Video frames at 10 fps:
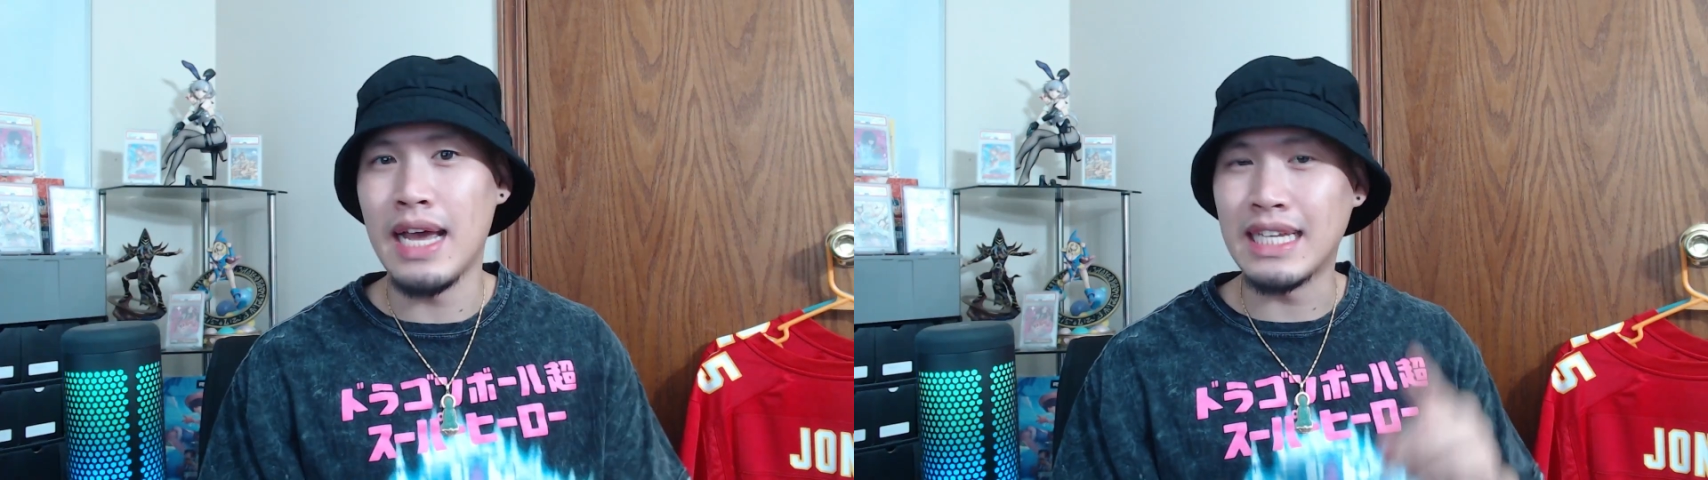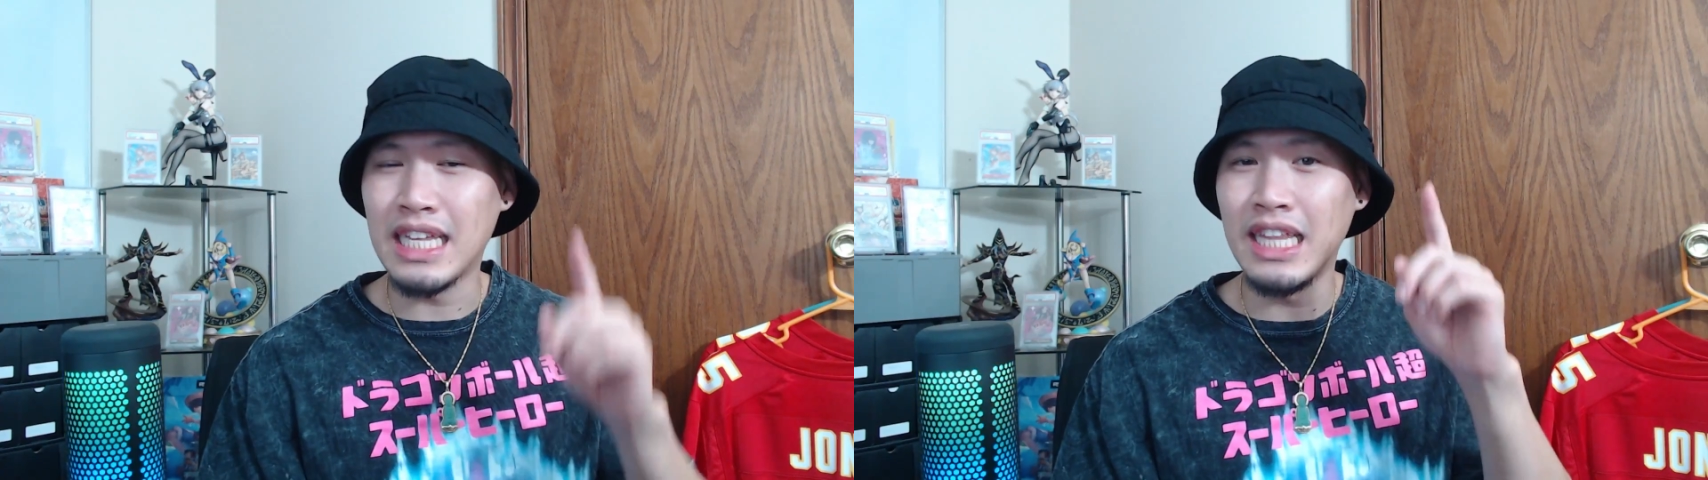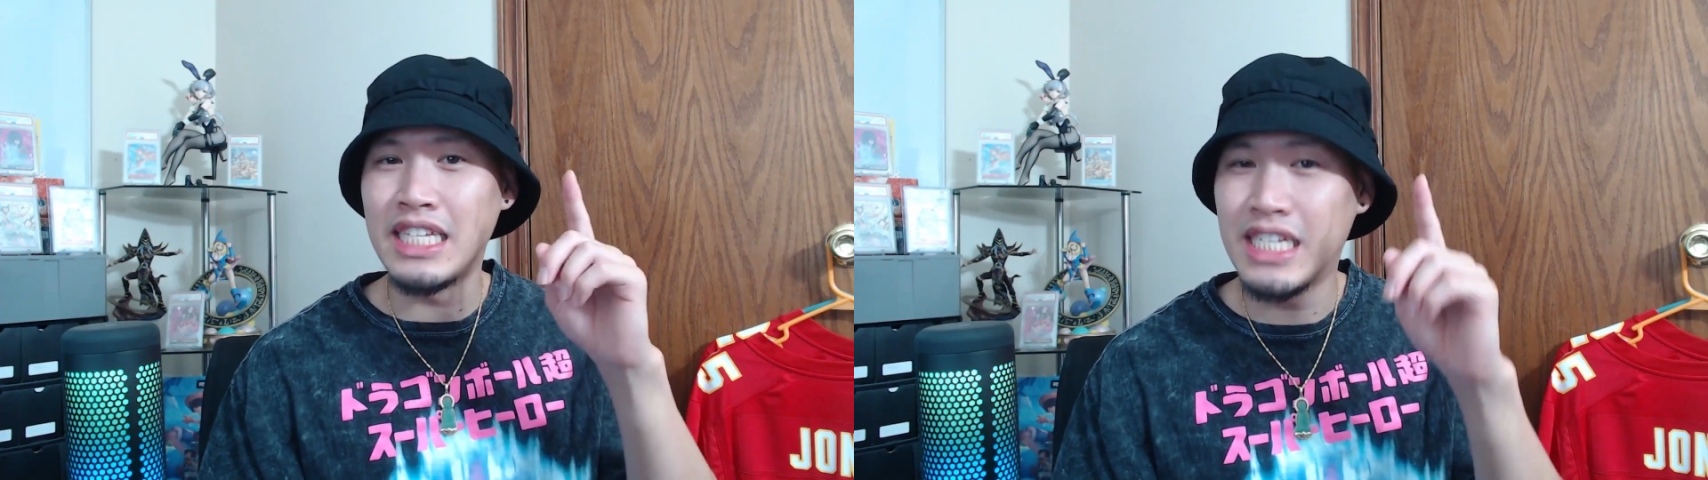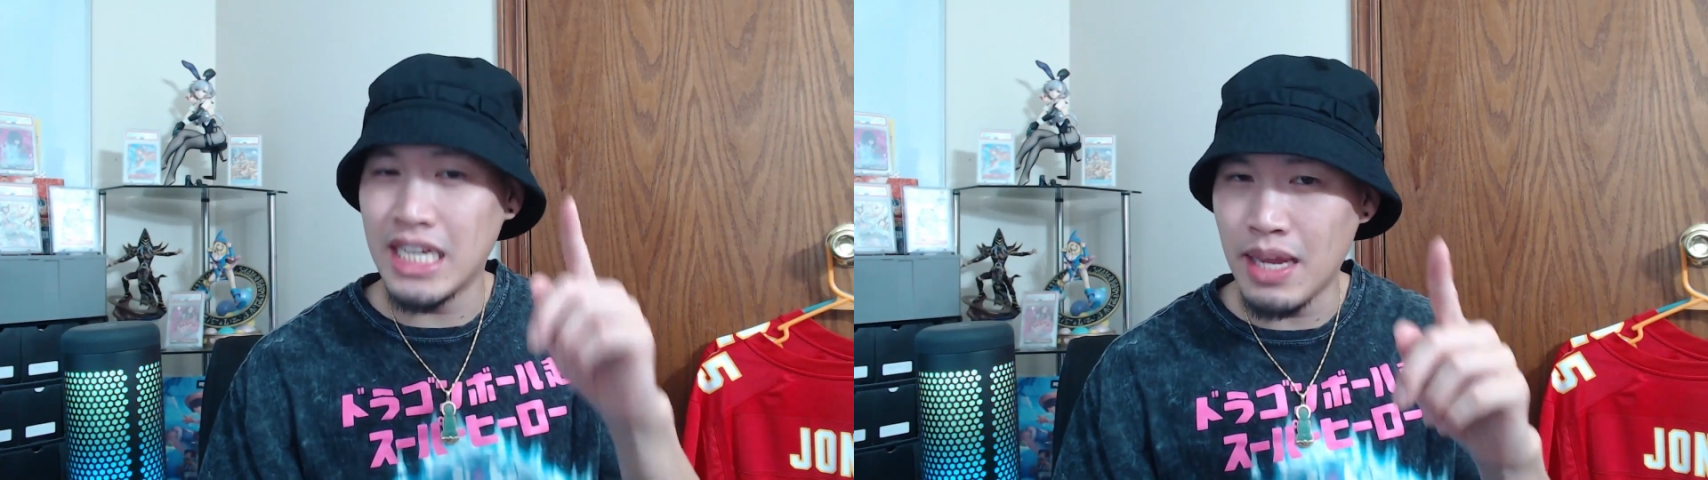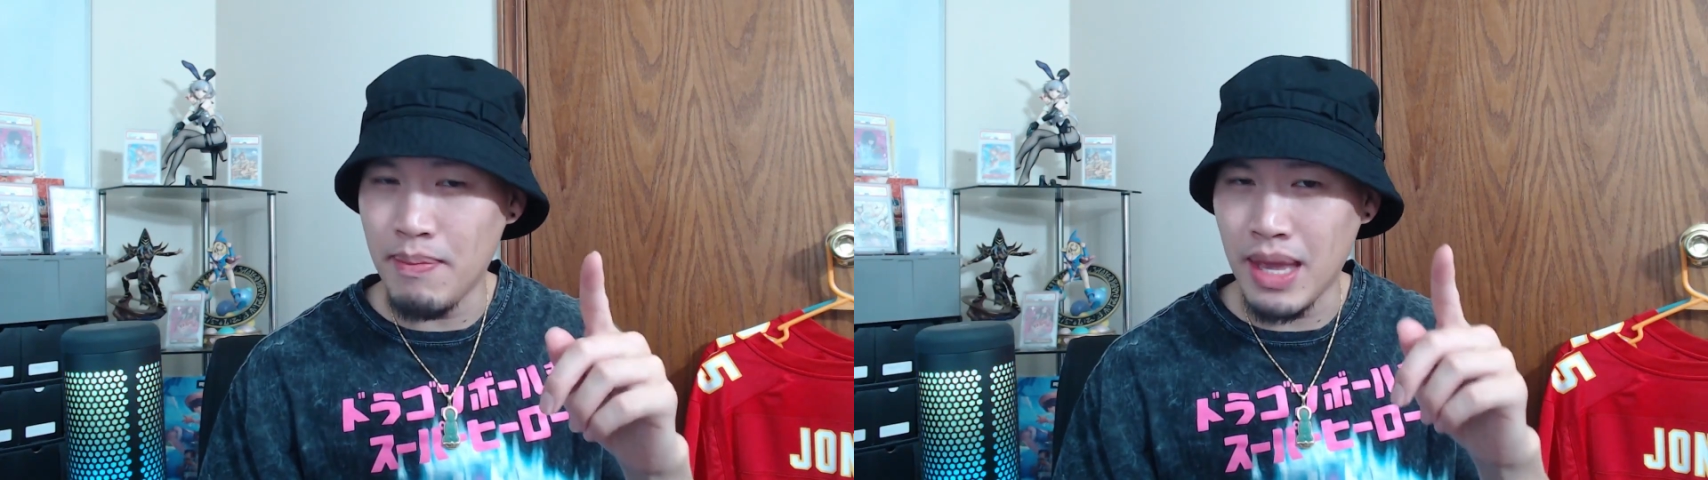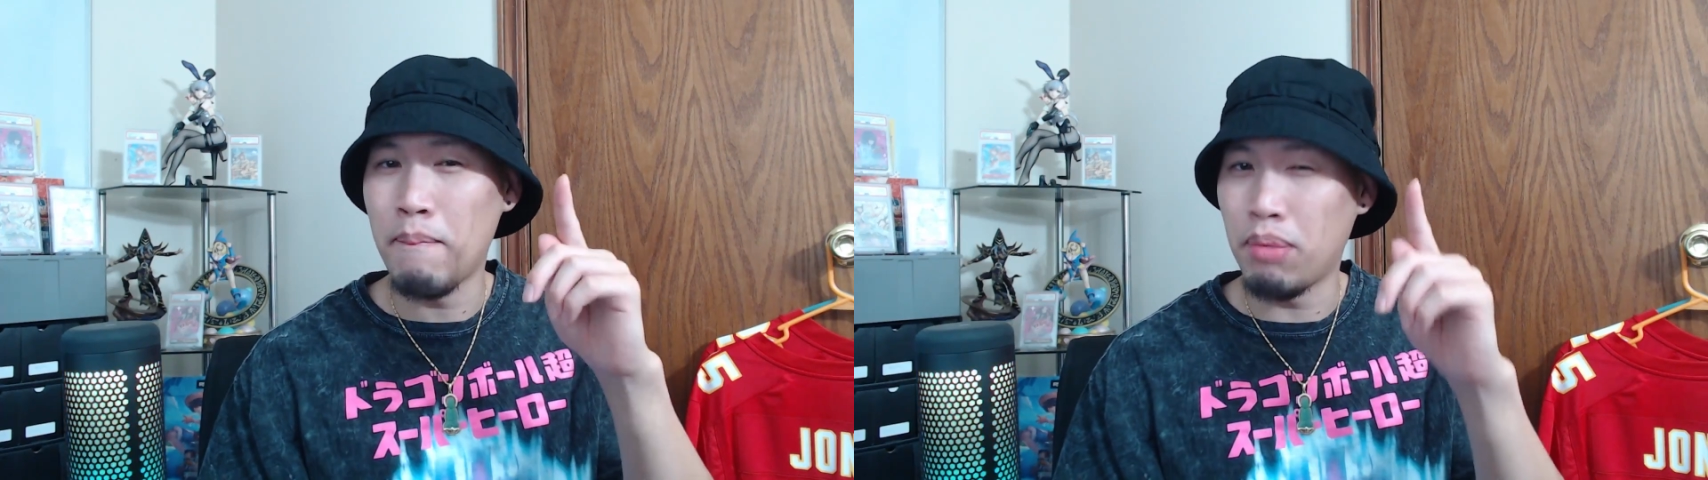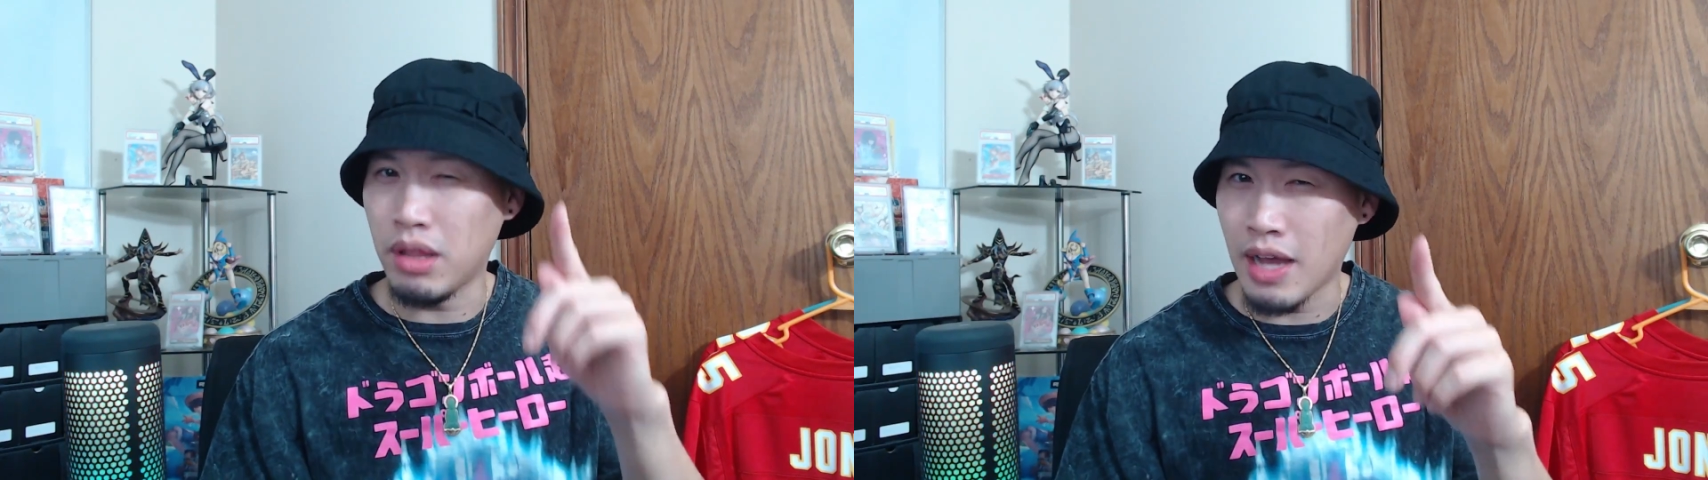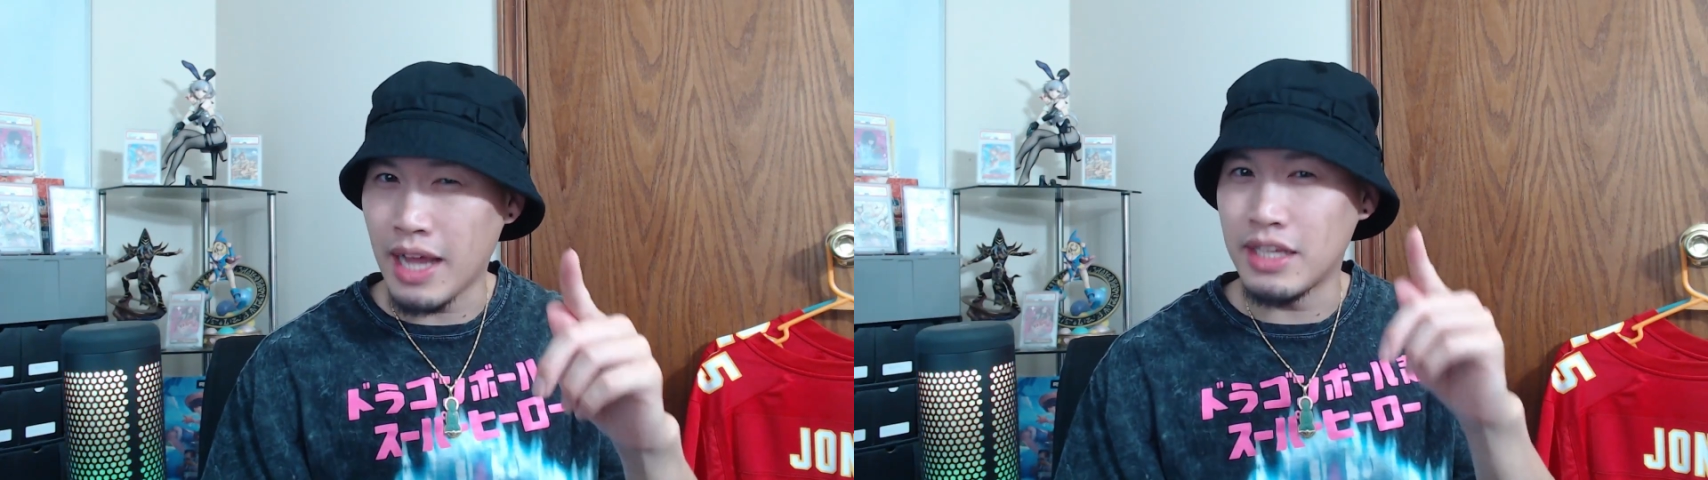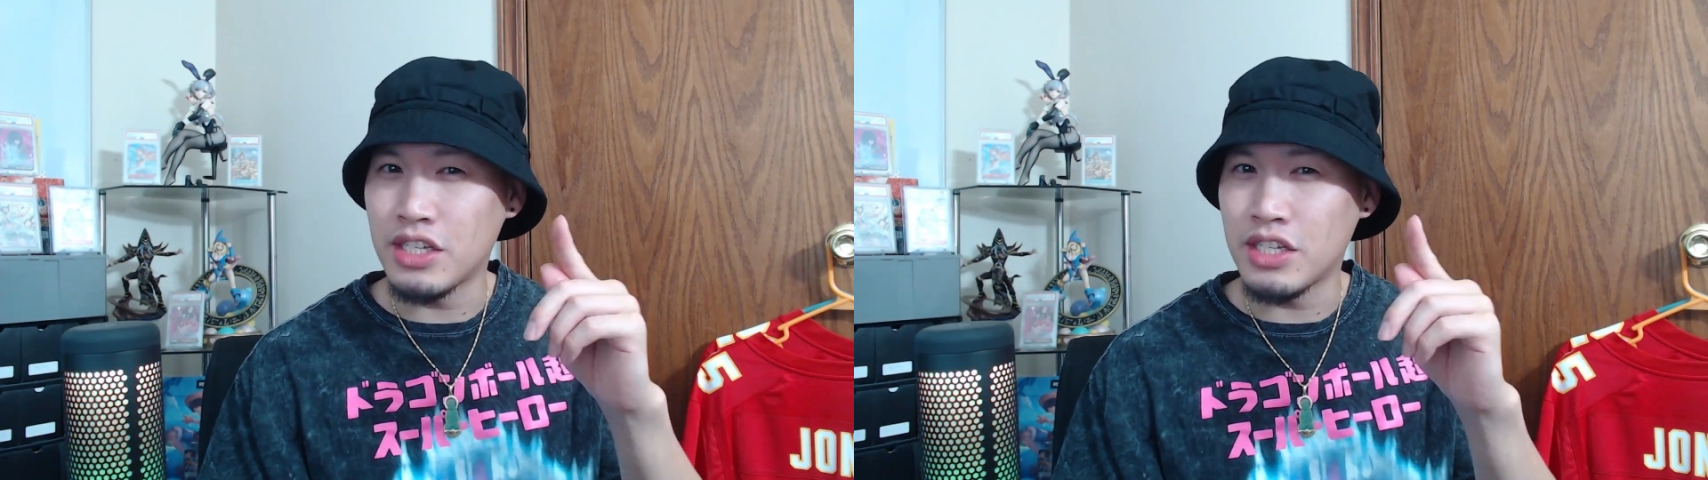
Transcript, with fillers: as the legitimate plot